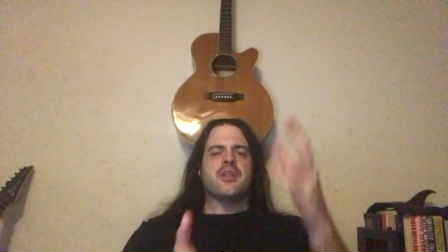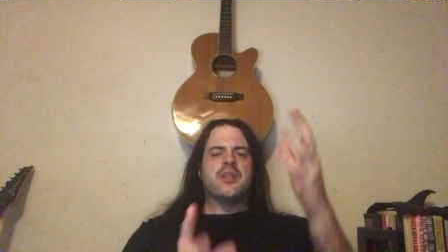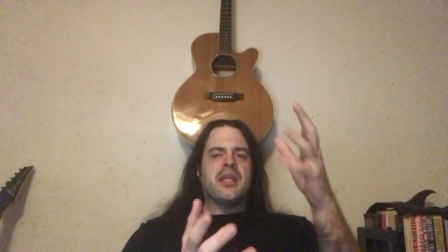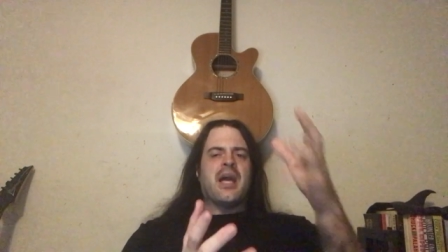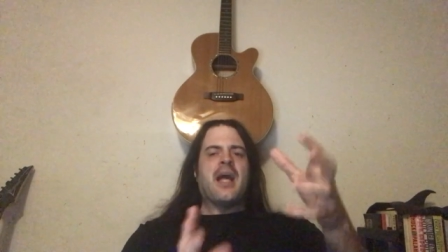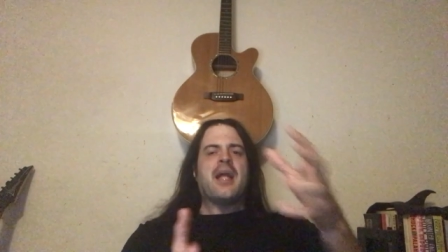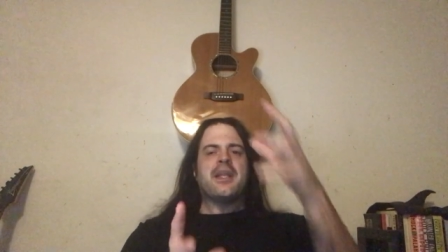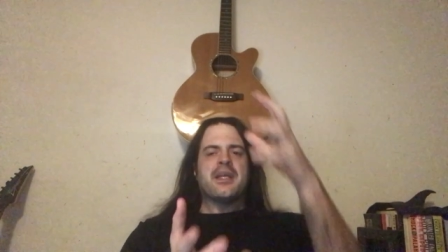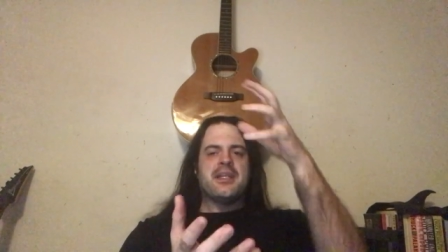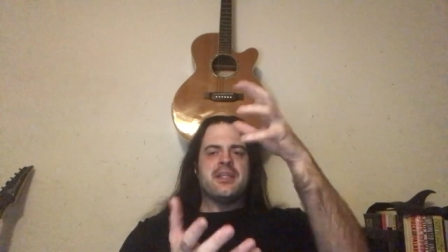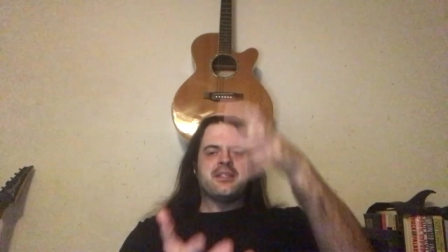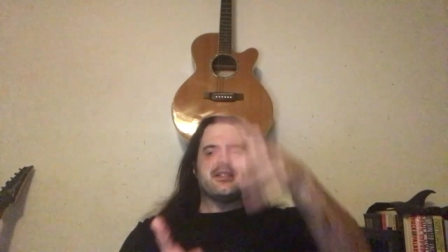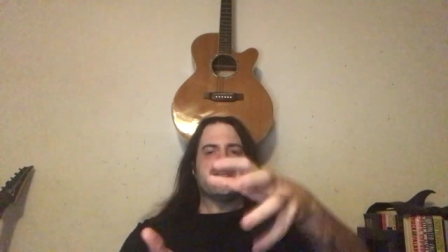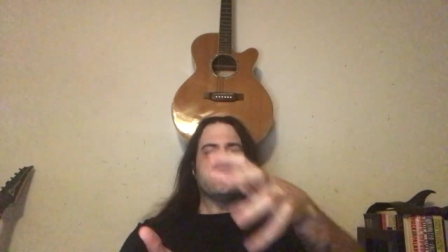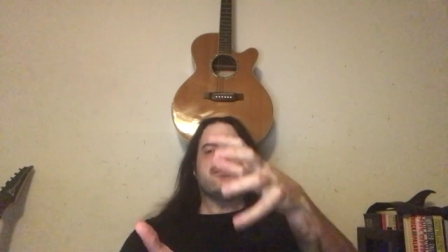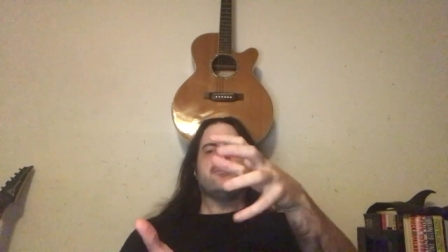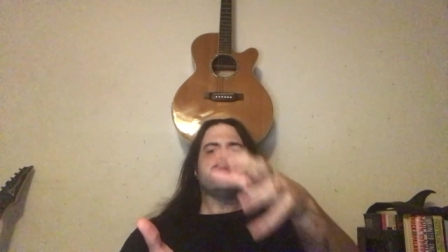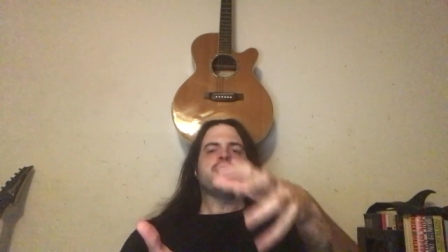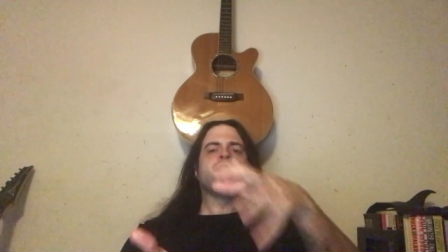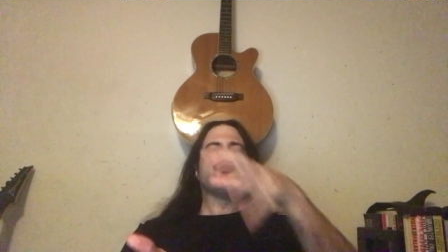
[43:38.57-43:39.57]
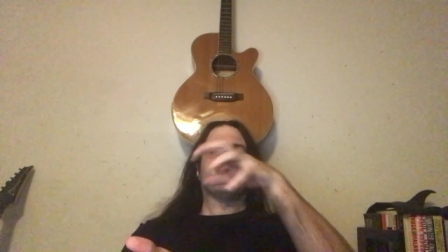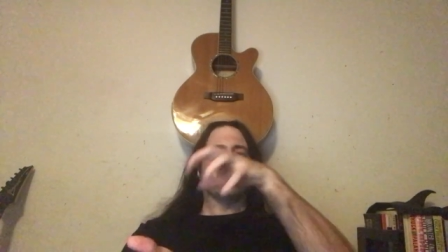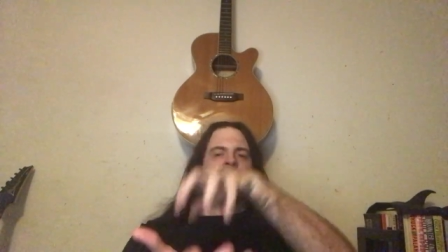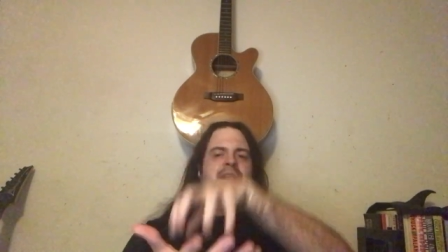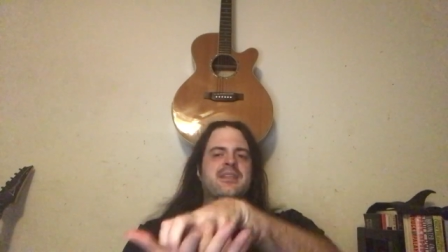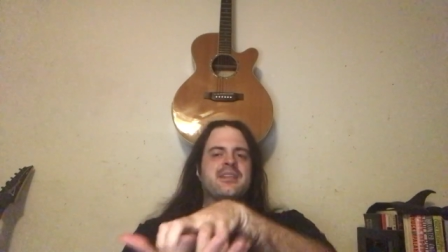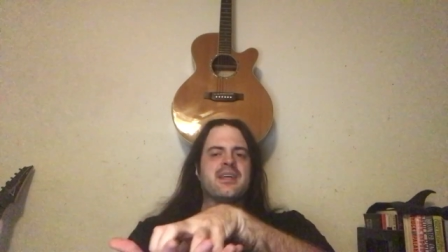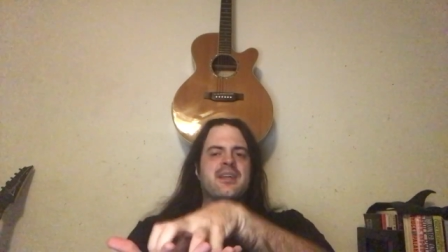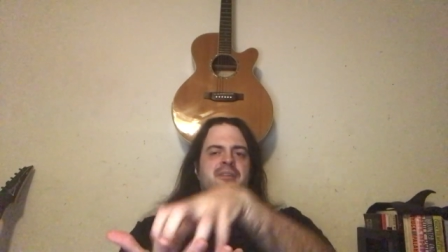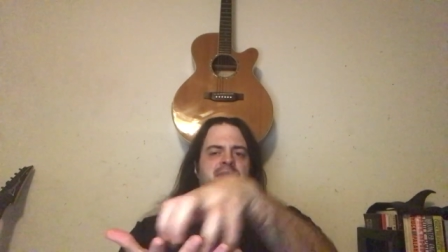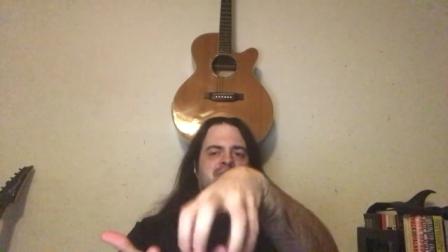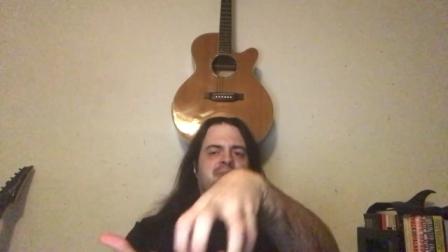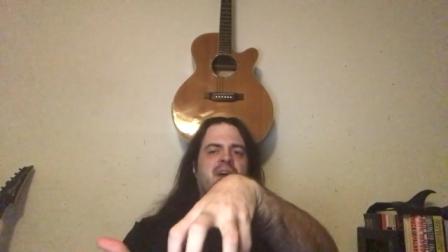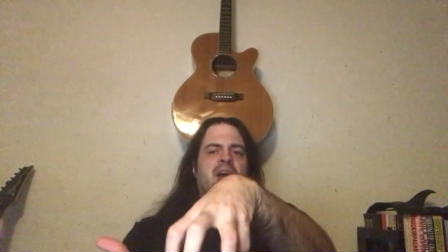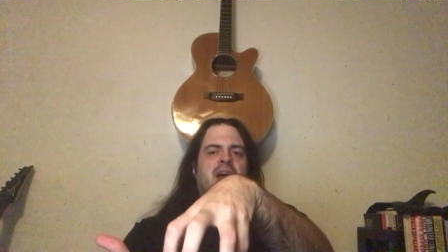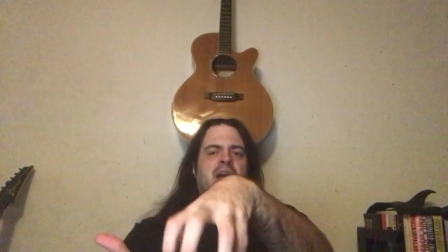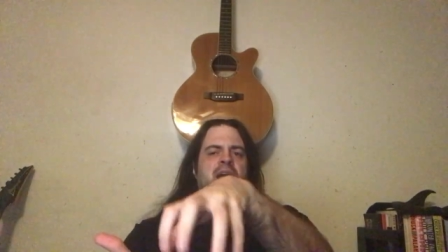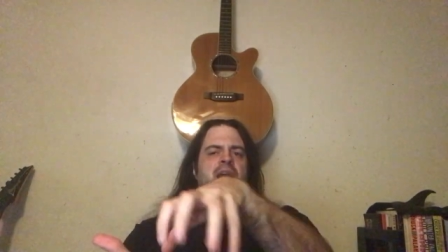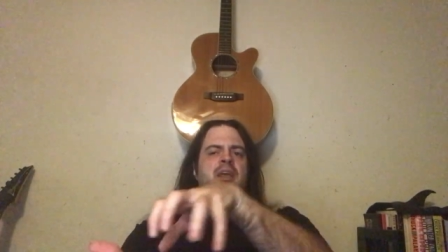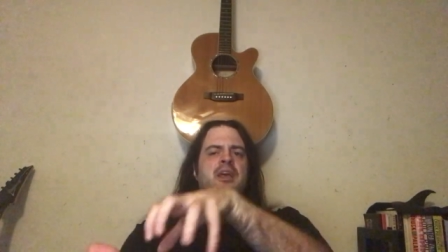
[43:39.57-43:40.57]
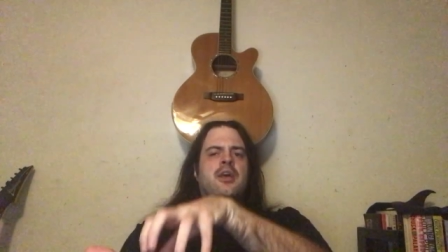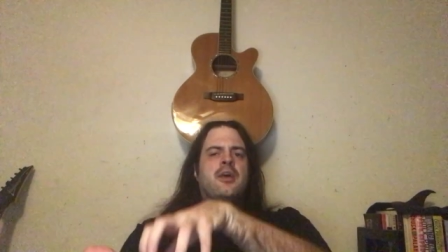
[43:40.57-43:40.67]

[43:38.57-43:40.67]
not an attempt to identify